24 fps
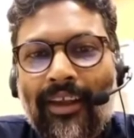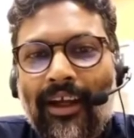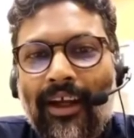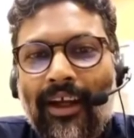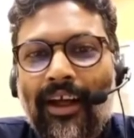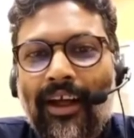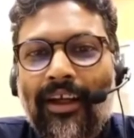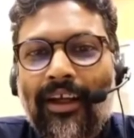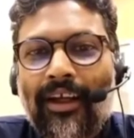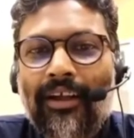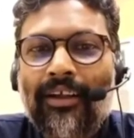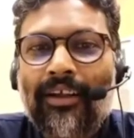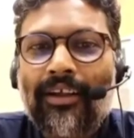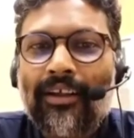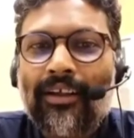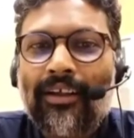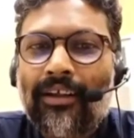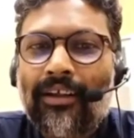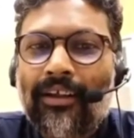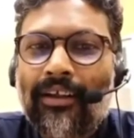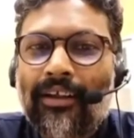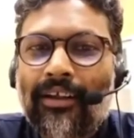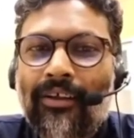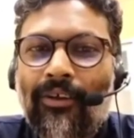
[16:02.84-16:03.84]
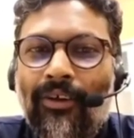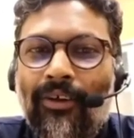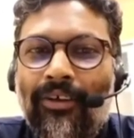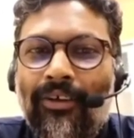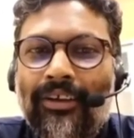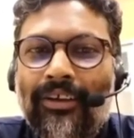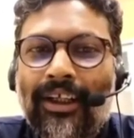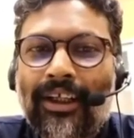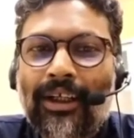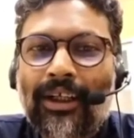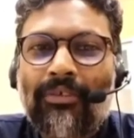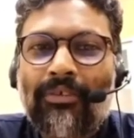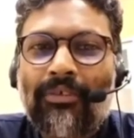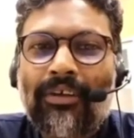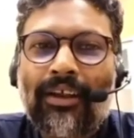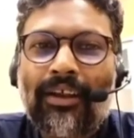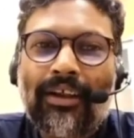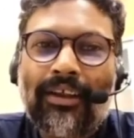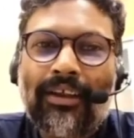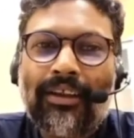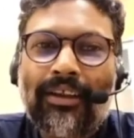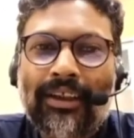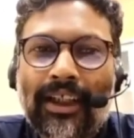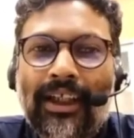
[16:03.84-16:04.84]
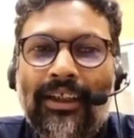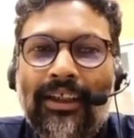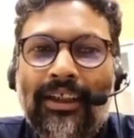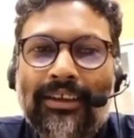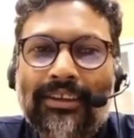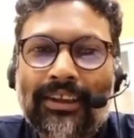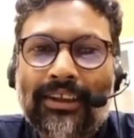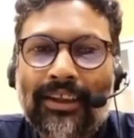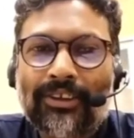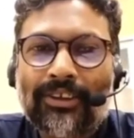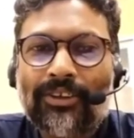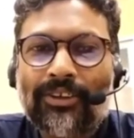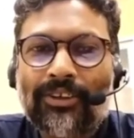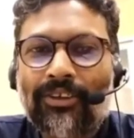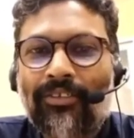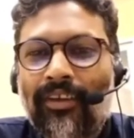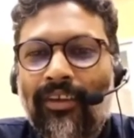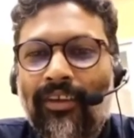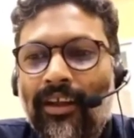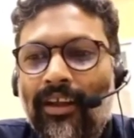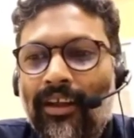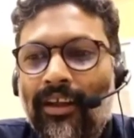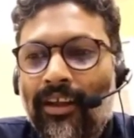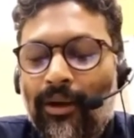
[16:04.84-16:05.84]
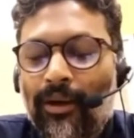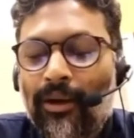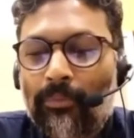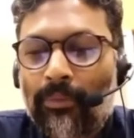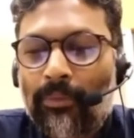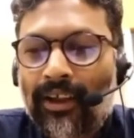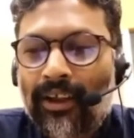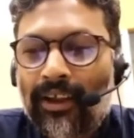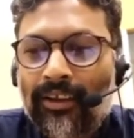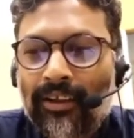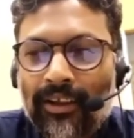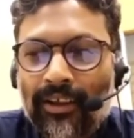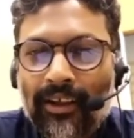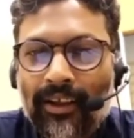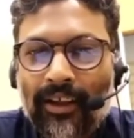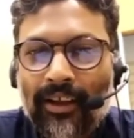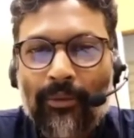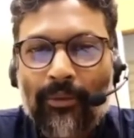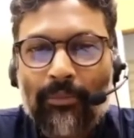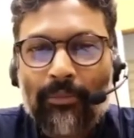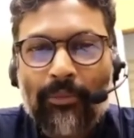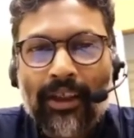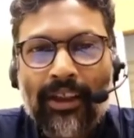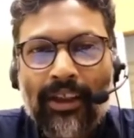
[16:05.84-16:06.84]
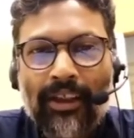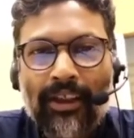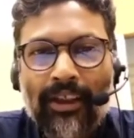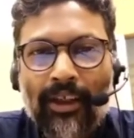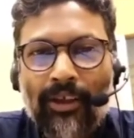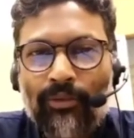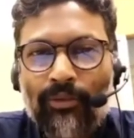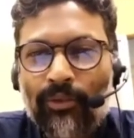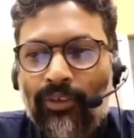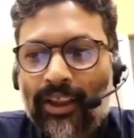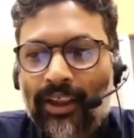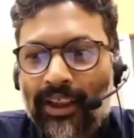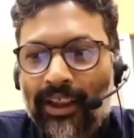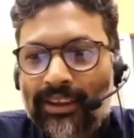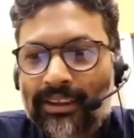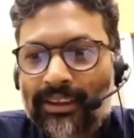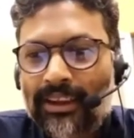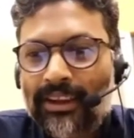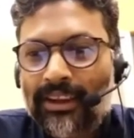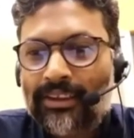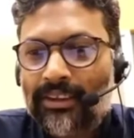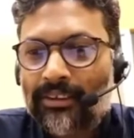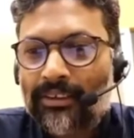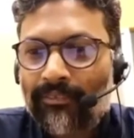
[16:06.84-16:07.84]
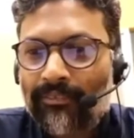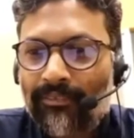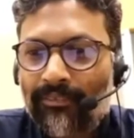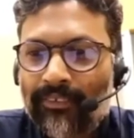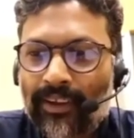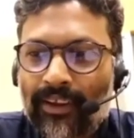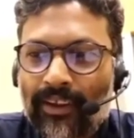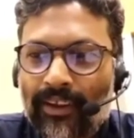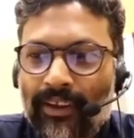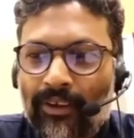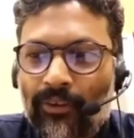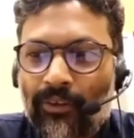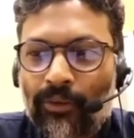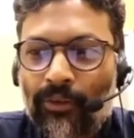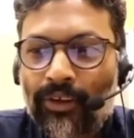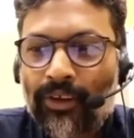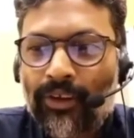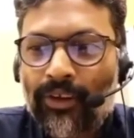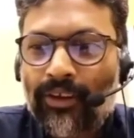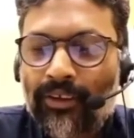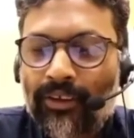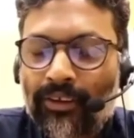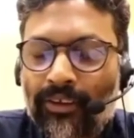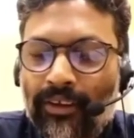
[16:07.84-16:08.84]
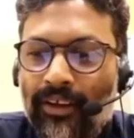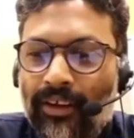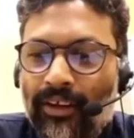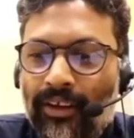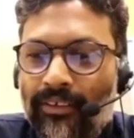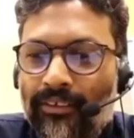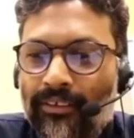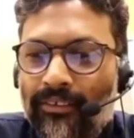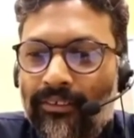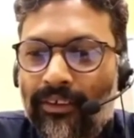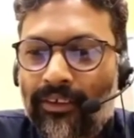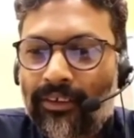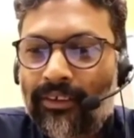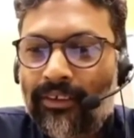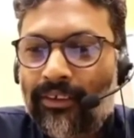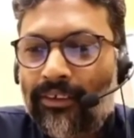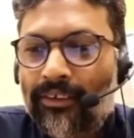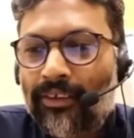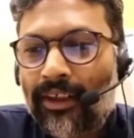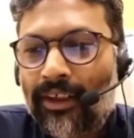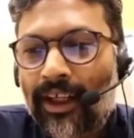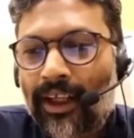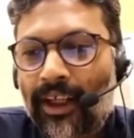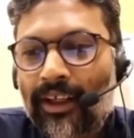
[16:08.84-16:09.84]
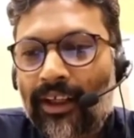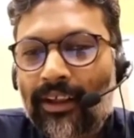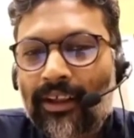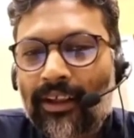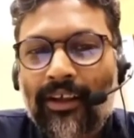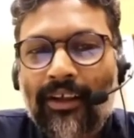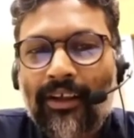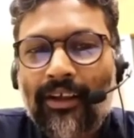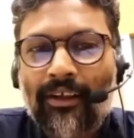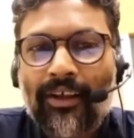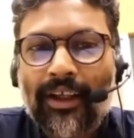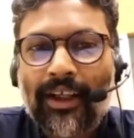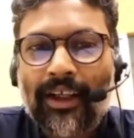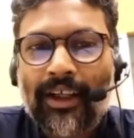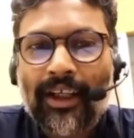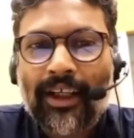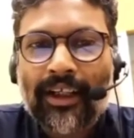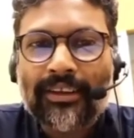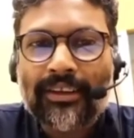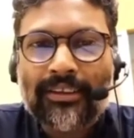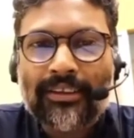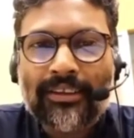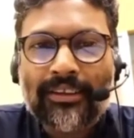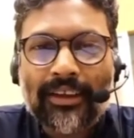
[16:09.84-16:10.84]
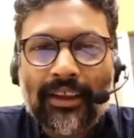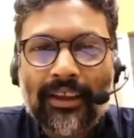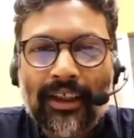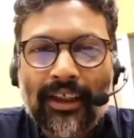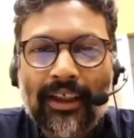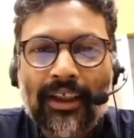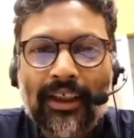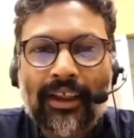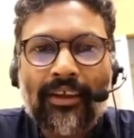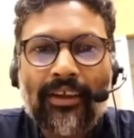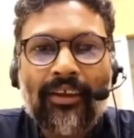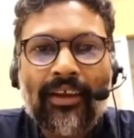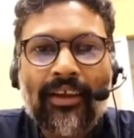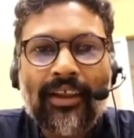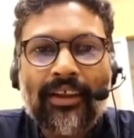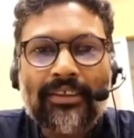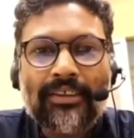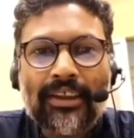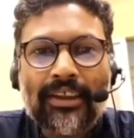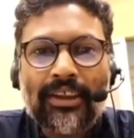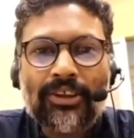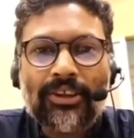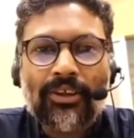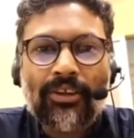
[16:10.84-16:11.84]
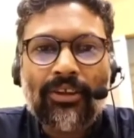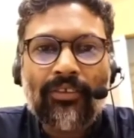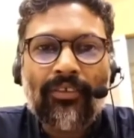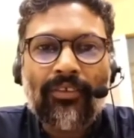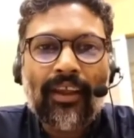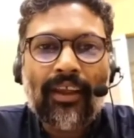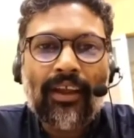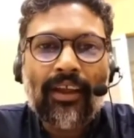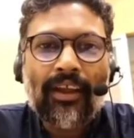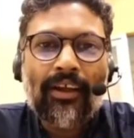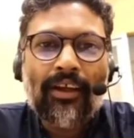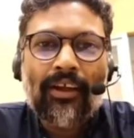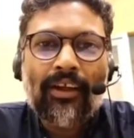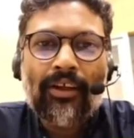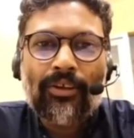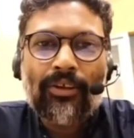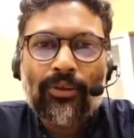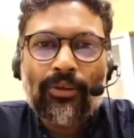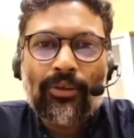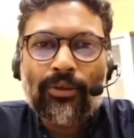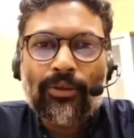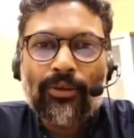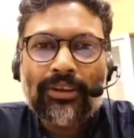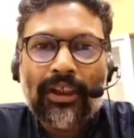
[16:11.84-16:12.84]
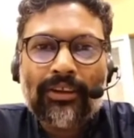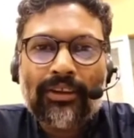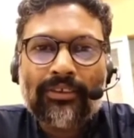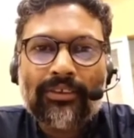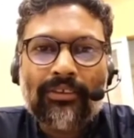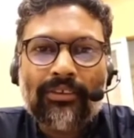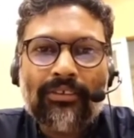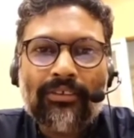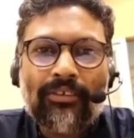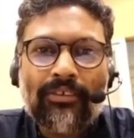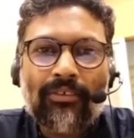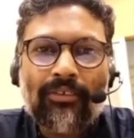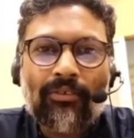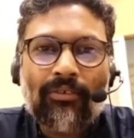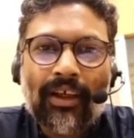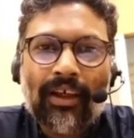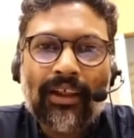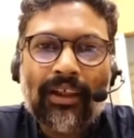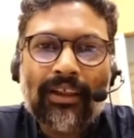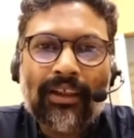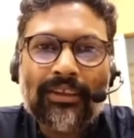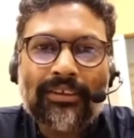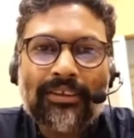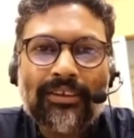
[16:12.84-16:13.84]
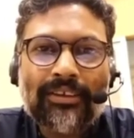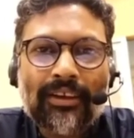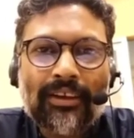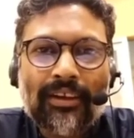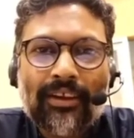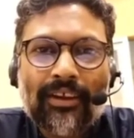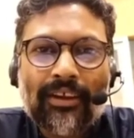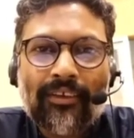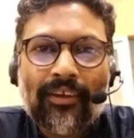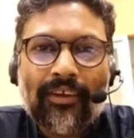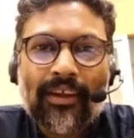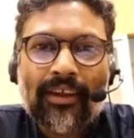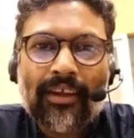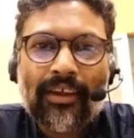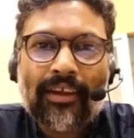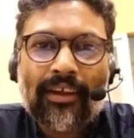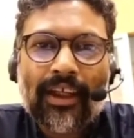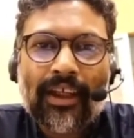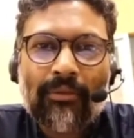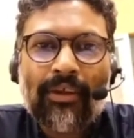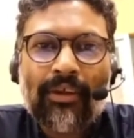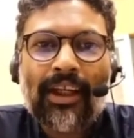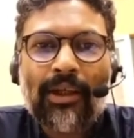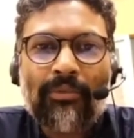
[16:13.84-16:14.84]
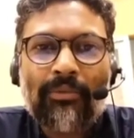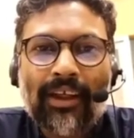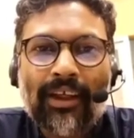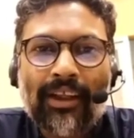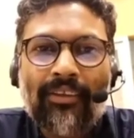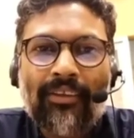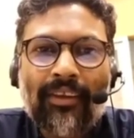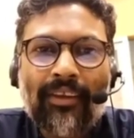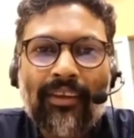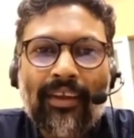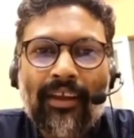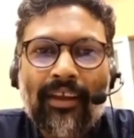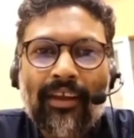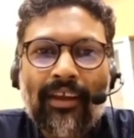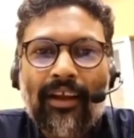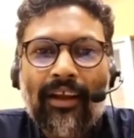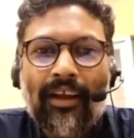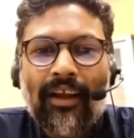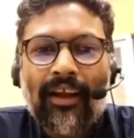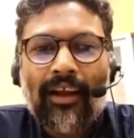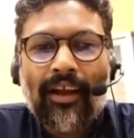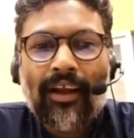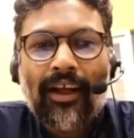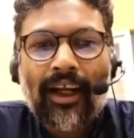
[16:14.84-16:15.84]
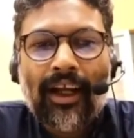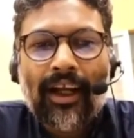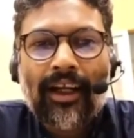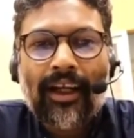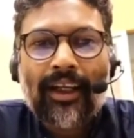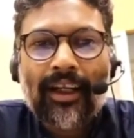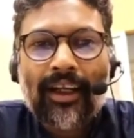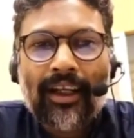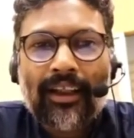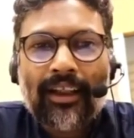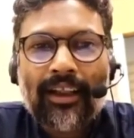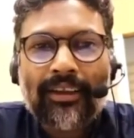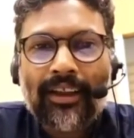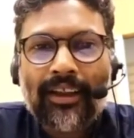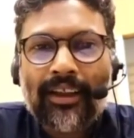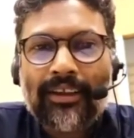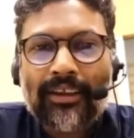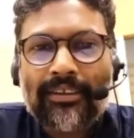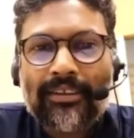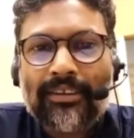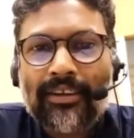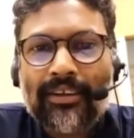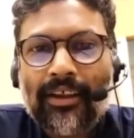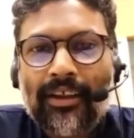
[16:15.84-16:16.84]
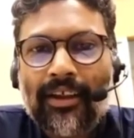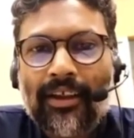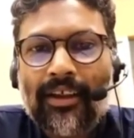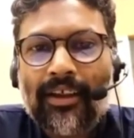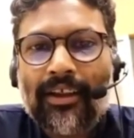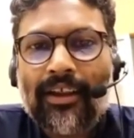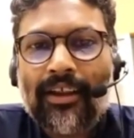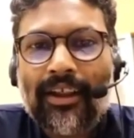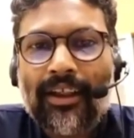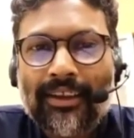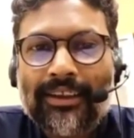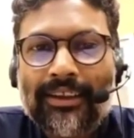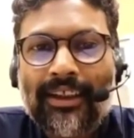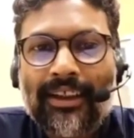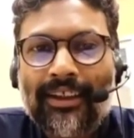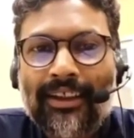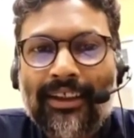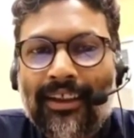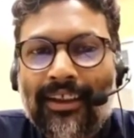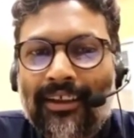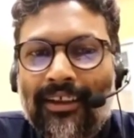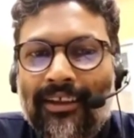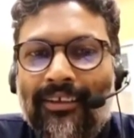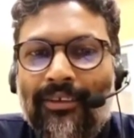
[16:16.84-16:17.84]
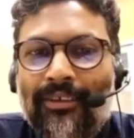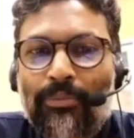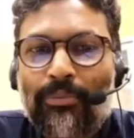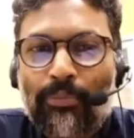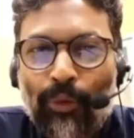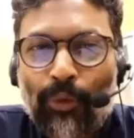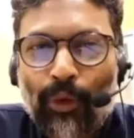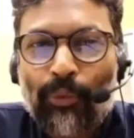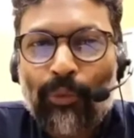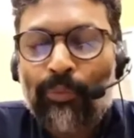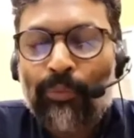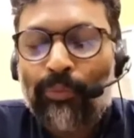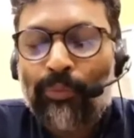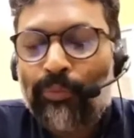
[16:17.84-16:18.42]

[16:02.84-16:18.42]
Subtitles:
and hold the camera in ENT surgeon. But many of cases, we organize a session two surgeon. One is cameraman and another is laser probe.